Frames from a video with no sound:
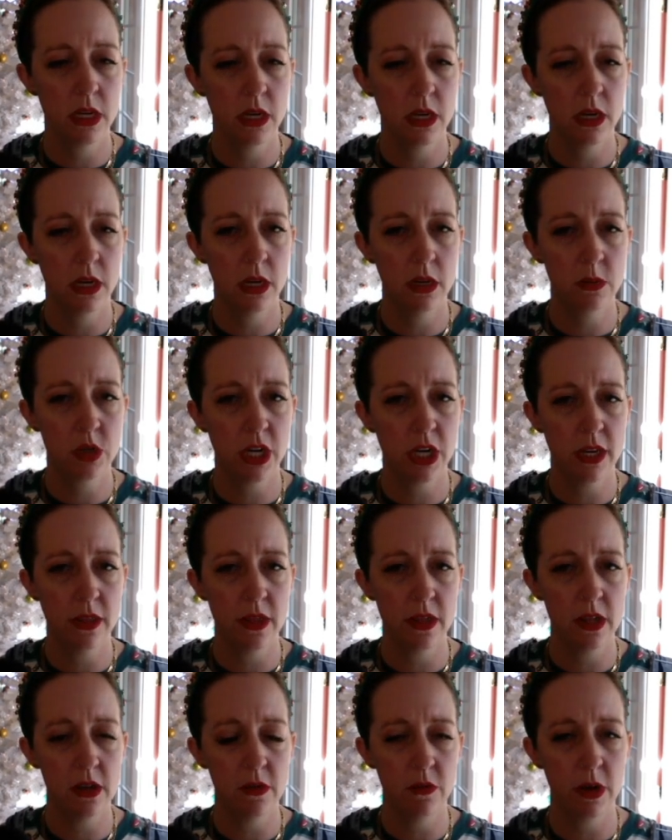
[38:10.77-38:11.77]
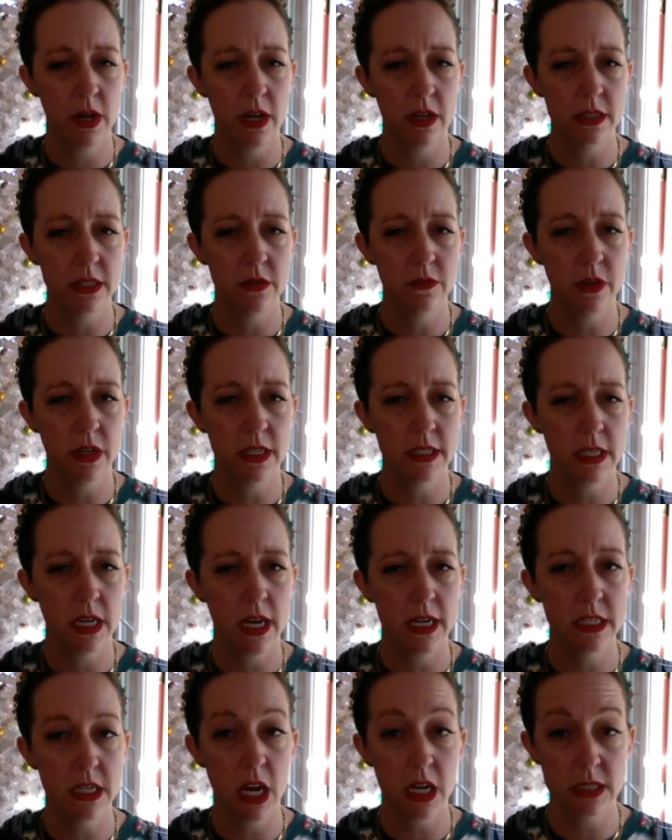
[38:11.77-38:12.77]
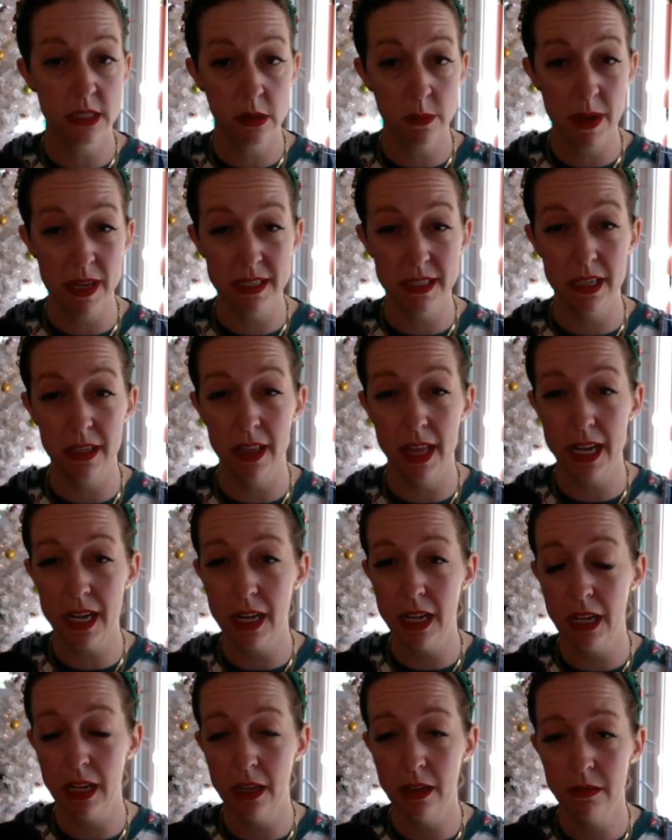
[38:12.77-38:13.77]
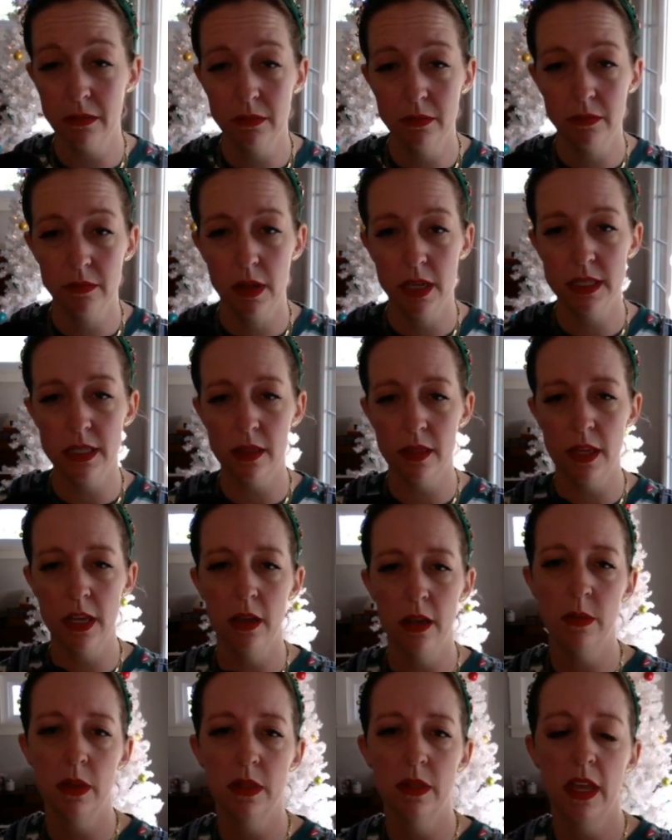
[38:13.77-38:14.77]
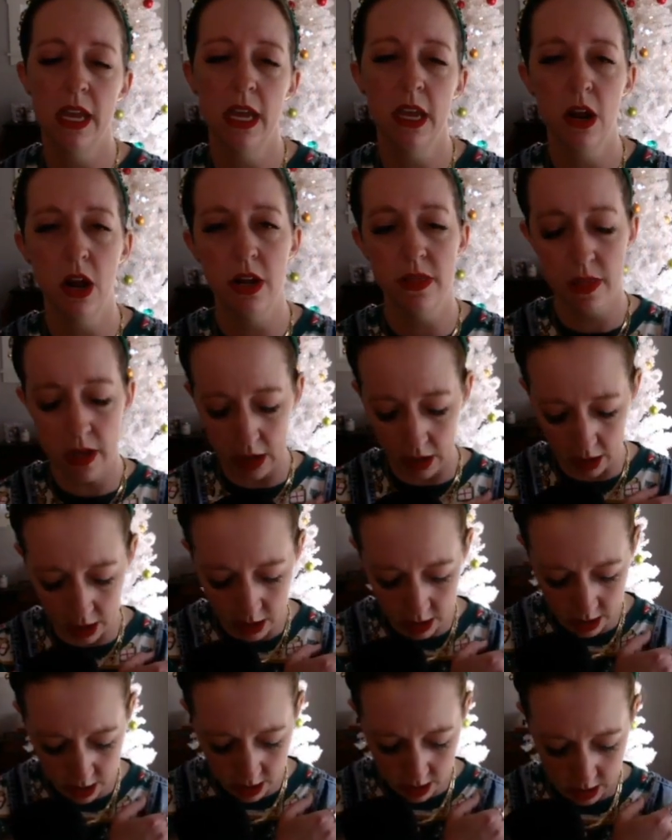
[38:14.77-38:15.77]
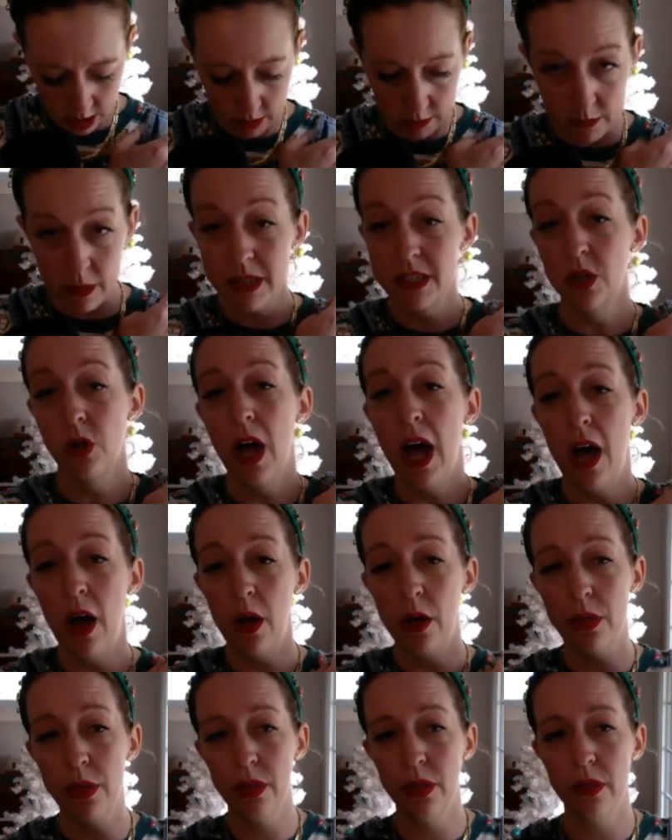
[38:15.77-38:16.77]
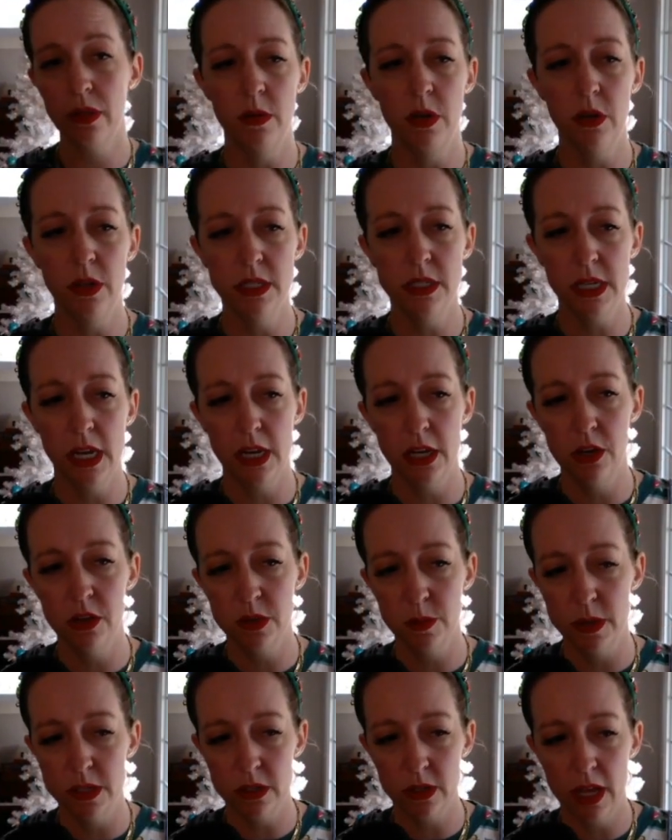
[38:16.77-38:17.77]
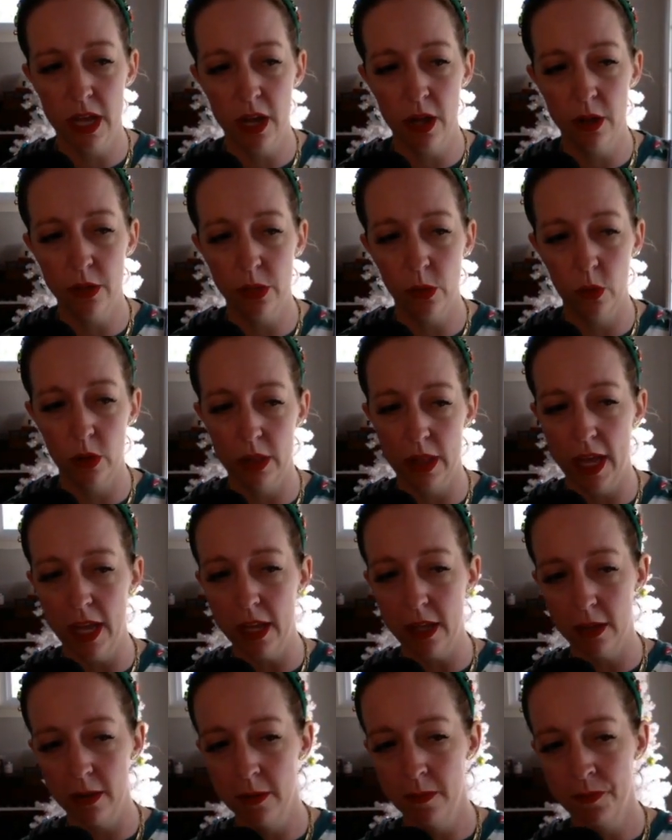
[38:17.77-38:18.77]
I'm trying to think of what else in Fantasy High. Toxic masculinity is a theme that they hit on there. Mental health, newly diagnosed mental health, or like